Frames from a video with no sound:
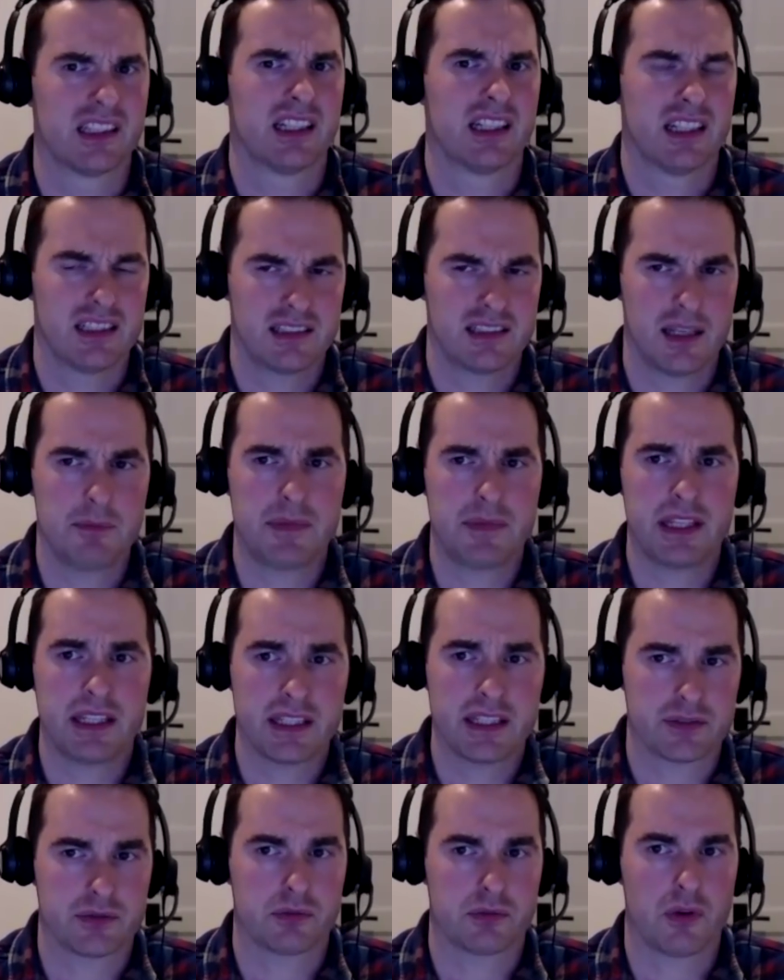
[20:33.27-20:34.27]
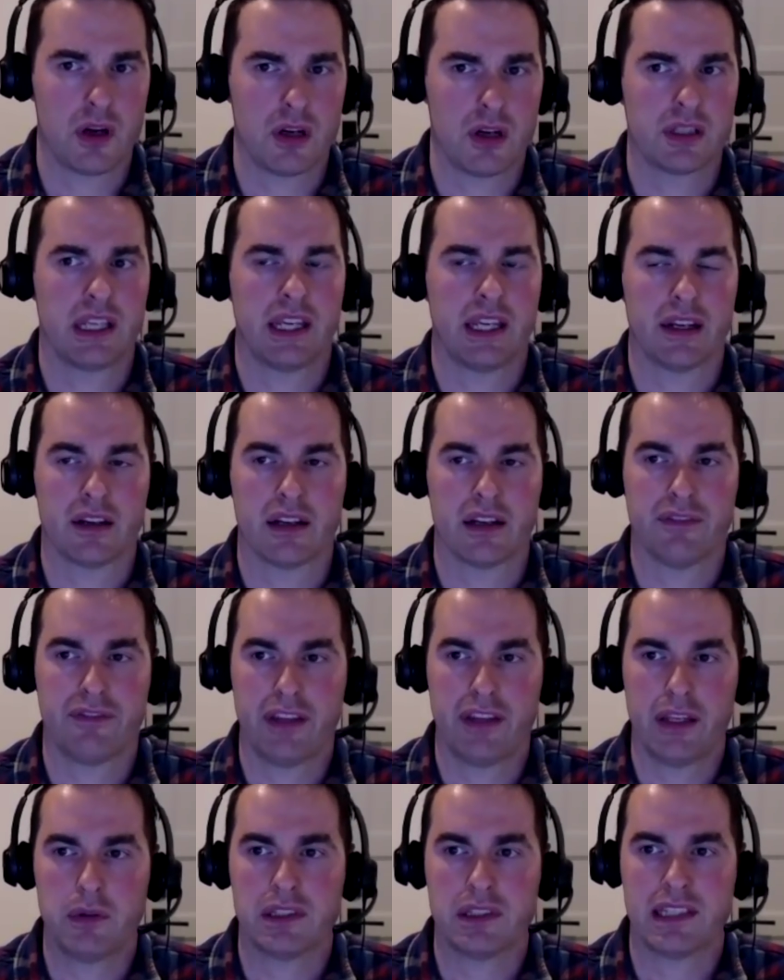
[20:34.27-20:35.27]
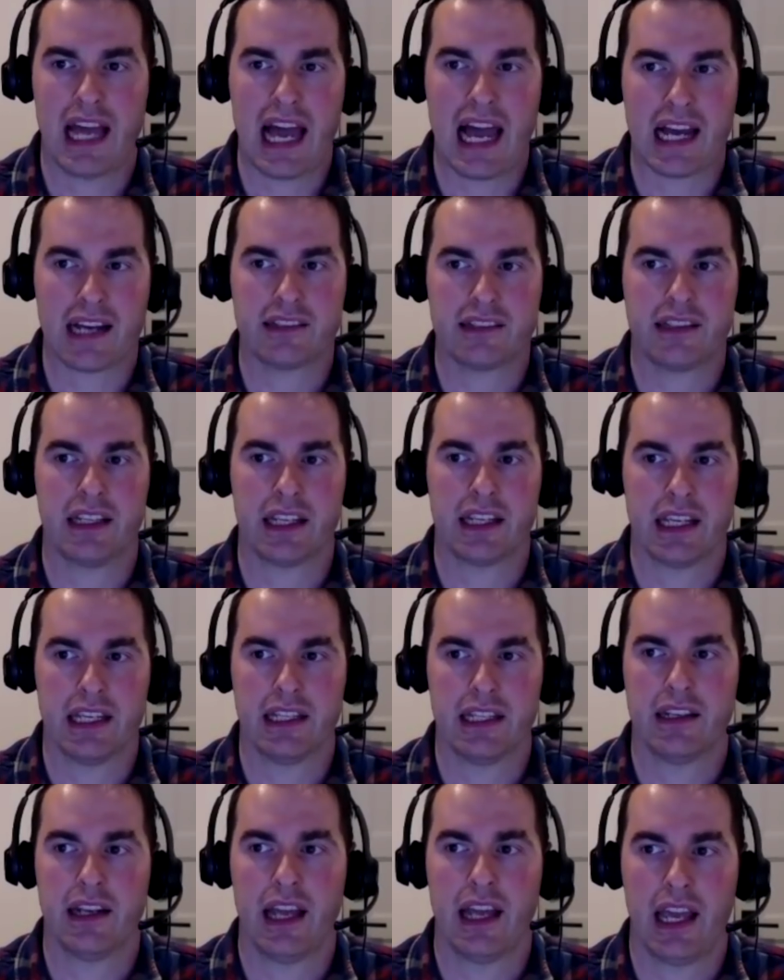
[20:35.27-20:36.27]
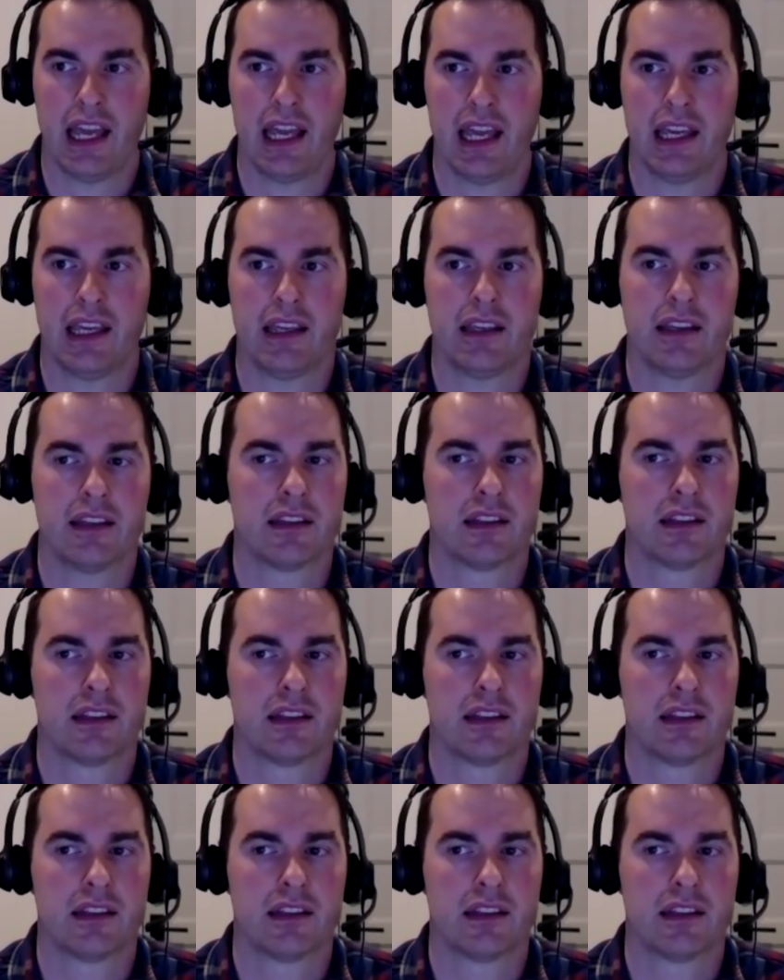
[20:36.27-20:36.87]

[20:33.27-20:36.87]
something is wrong here. If he was acting in a